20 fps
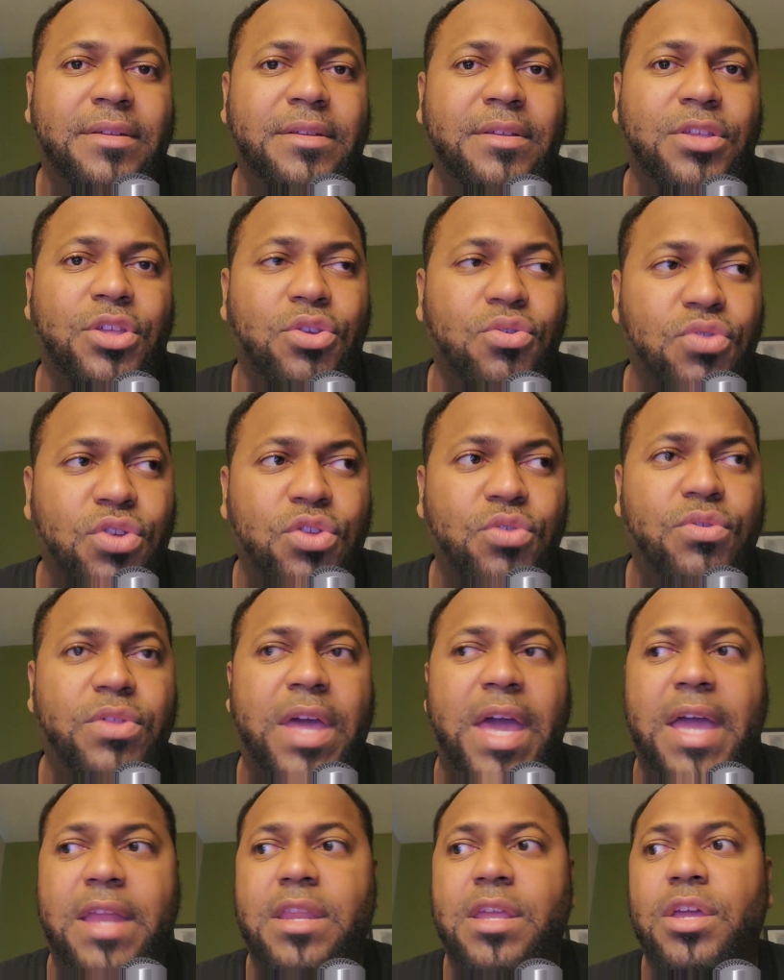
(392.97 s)
You knew
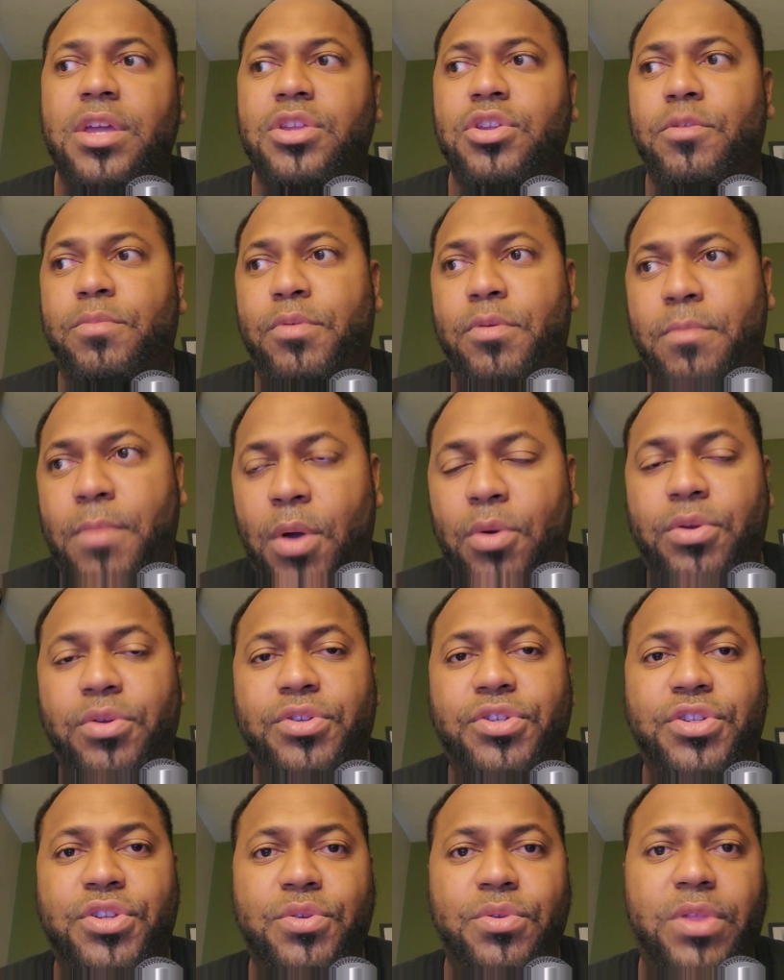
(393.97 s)
that, your
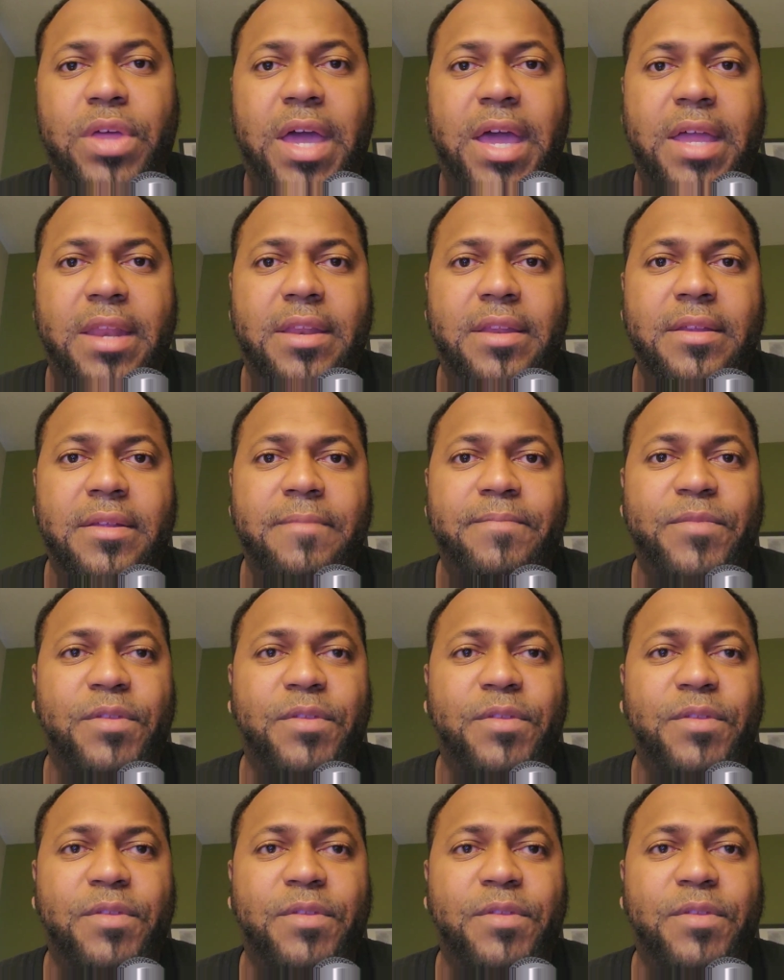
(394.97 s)
promoters knew that.